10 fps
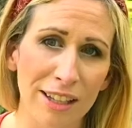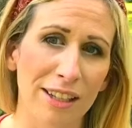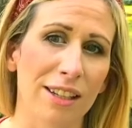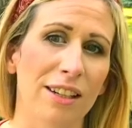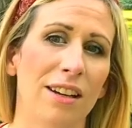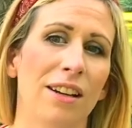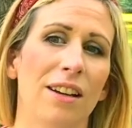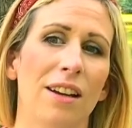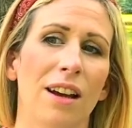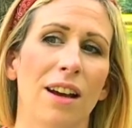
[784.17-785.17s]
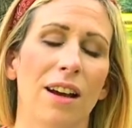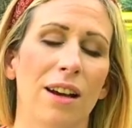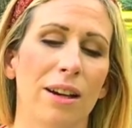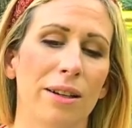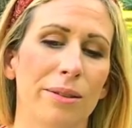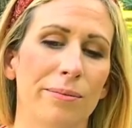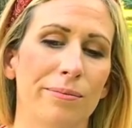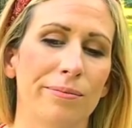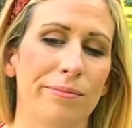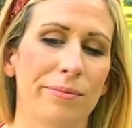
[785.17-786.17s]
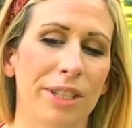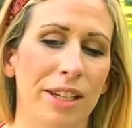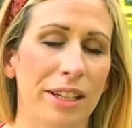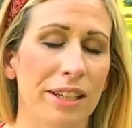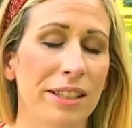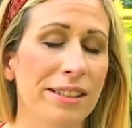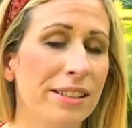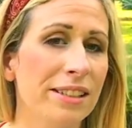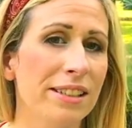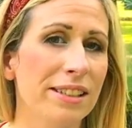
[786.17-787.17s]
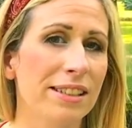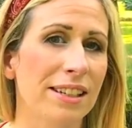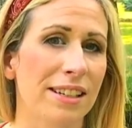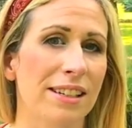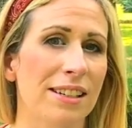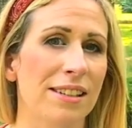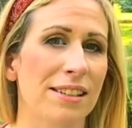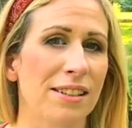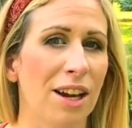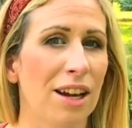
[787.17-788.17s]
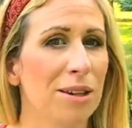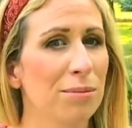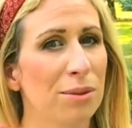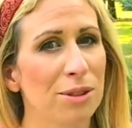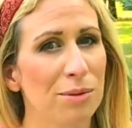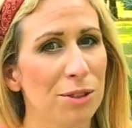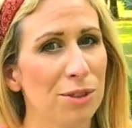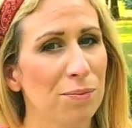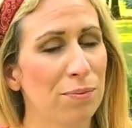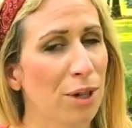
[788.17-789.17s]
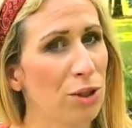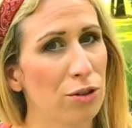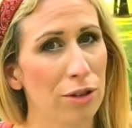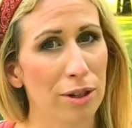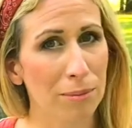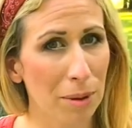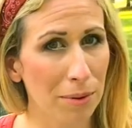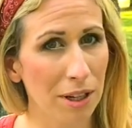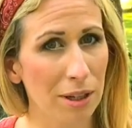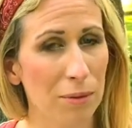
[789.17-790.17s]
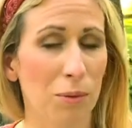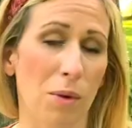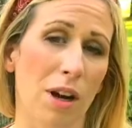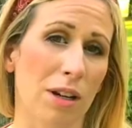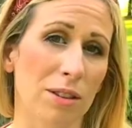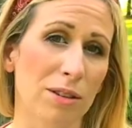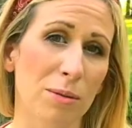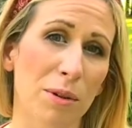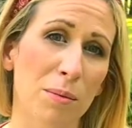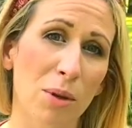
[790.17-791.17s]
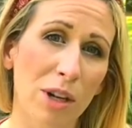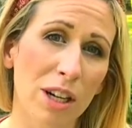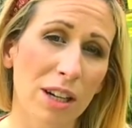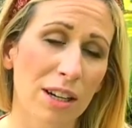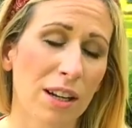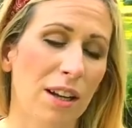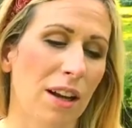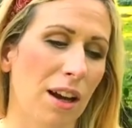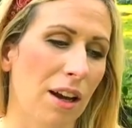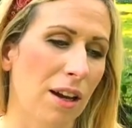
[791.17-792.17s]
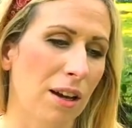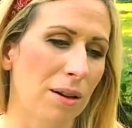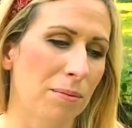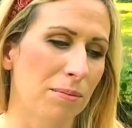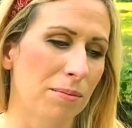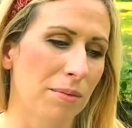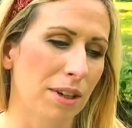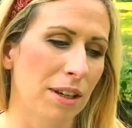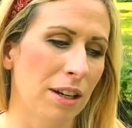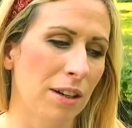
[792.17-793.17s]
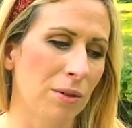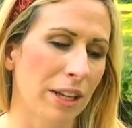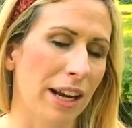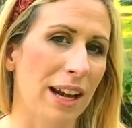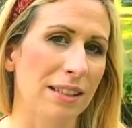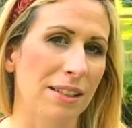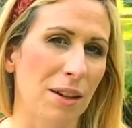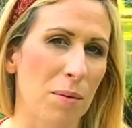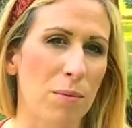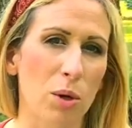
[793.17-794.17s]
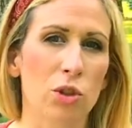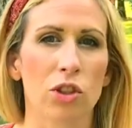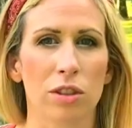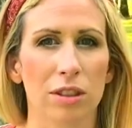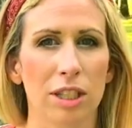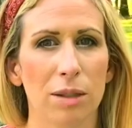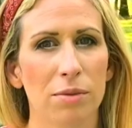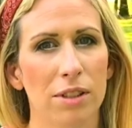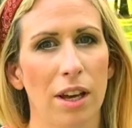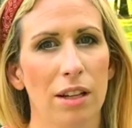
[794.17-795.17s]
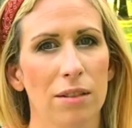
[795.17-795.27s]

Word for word: and um, take it easy and not put as much pressure on my butt. Walk a little bit more. Um, and I don't get as emotionally upset